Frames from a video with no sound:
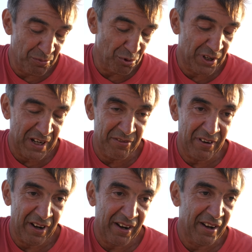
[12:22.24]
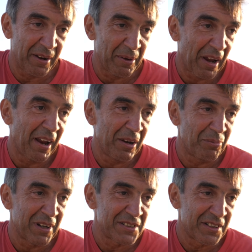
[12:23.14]
we have uh,
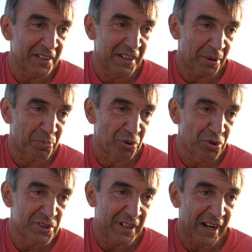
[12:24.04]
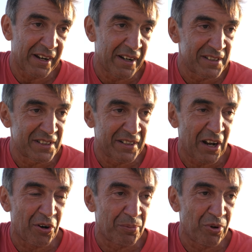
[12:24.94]
elements that they are producing energy in
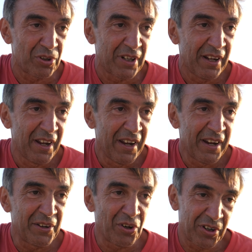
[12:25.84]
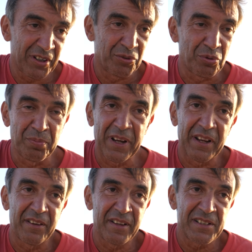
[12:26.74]
our body in order to
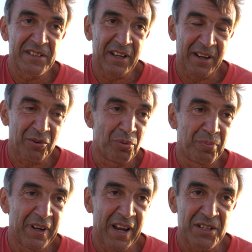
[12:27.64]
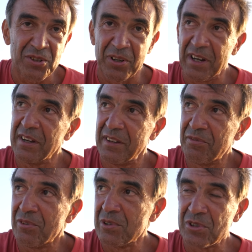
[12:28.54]
bring this uh, combination in
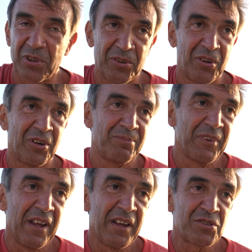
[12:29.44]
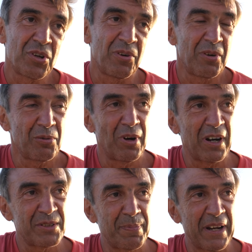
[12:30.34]
the future, you know. So
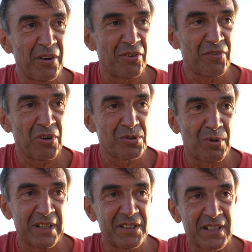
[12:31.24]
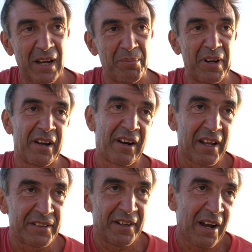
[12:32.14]
we're speaking, of course, what is happening
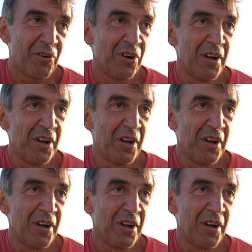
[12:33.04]
right now,